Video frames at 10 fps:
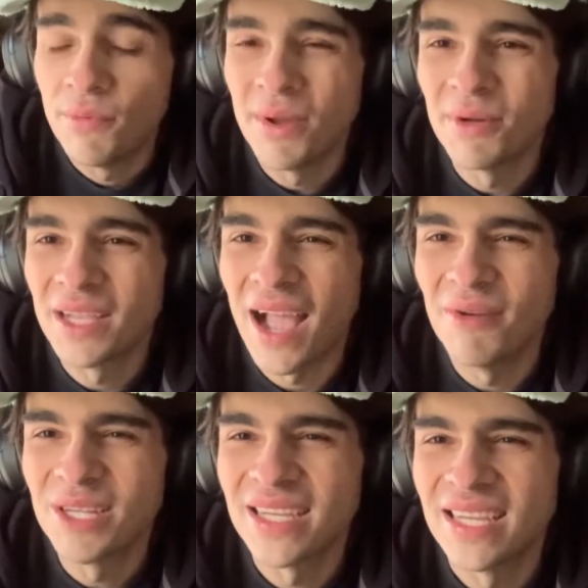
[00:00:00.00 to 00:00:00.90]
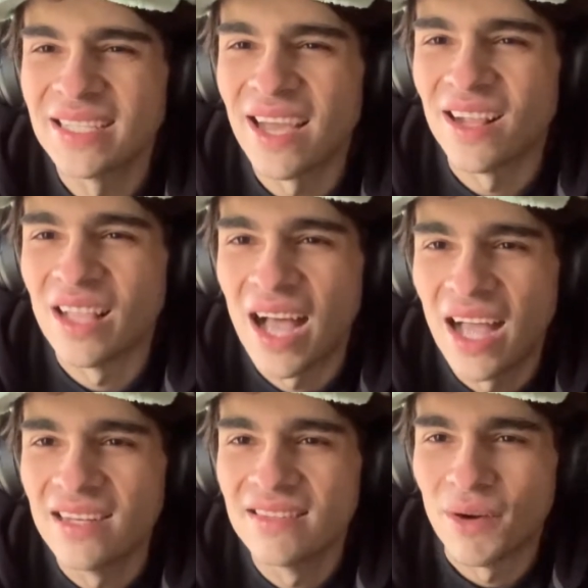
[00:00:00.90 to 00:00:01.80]
We would I would get kicked out a
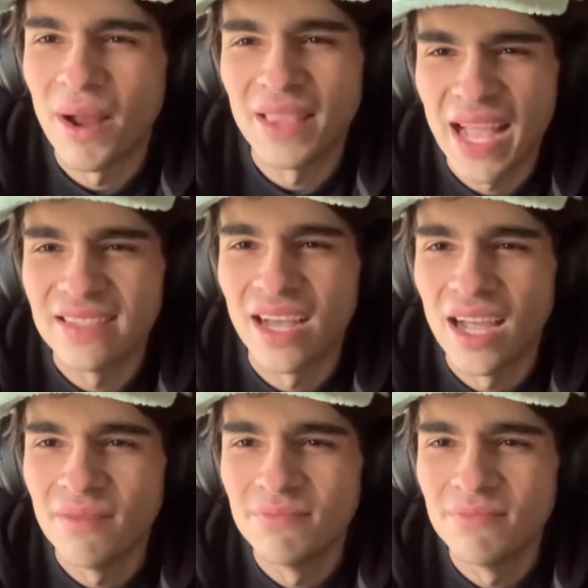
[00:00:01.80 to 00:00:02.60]
lot around that time